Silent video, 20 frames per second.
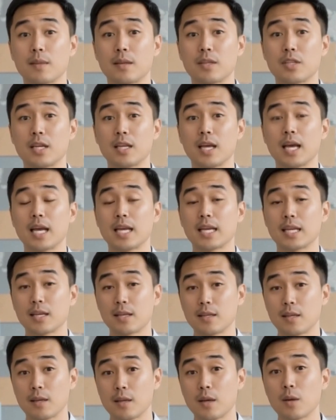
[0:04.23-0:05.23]
Today,
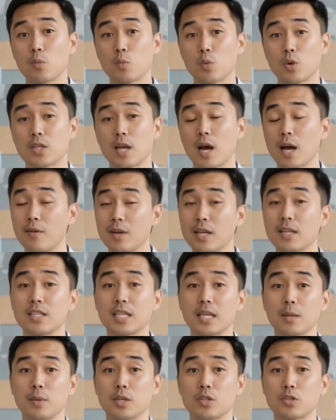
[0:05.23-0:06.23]
we're diving
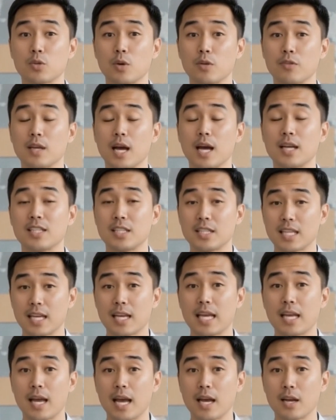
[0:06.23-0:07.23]
deep into a
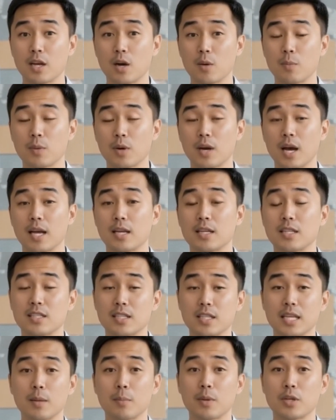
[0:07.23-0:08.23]
fascinating and complex
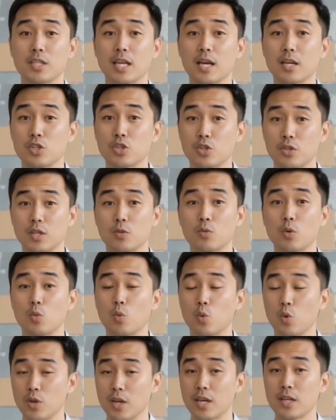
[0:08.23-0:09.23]
yet potentially
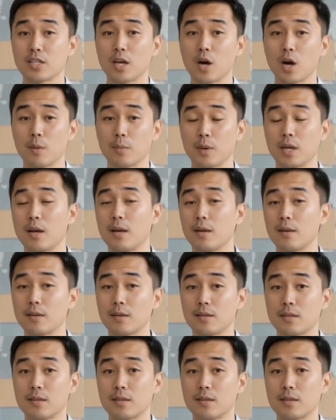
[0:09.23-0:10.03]
rewarding topic: